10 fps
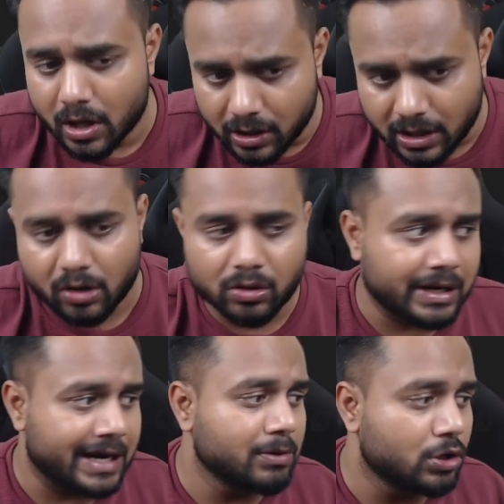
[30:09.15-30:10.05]
Now
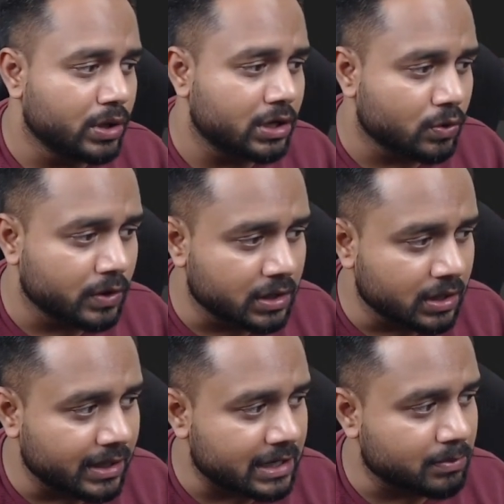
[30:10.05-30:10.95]
let me do it over here.
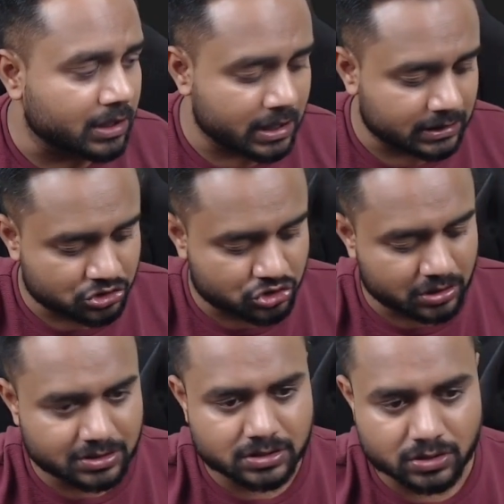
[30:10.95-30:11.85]
Let me create the
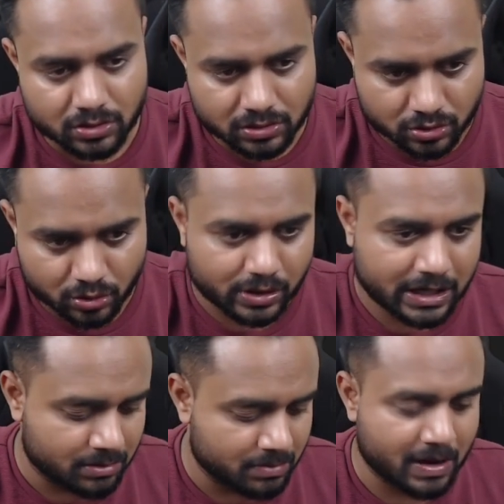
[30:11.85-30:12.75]
chunks. So let
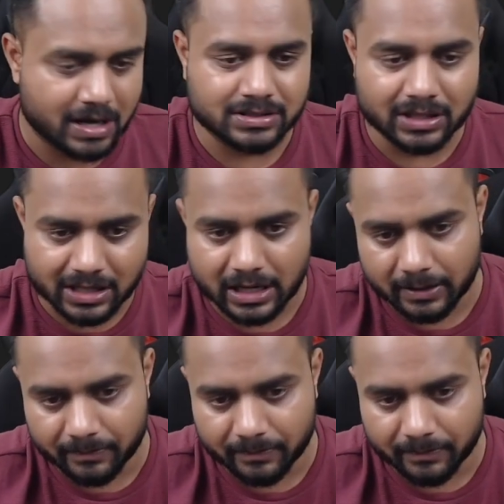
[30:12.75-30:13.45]
me pass the data.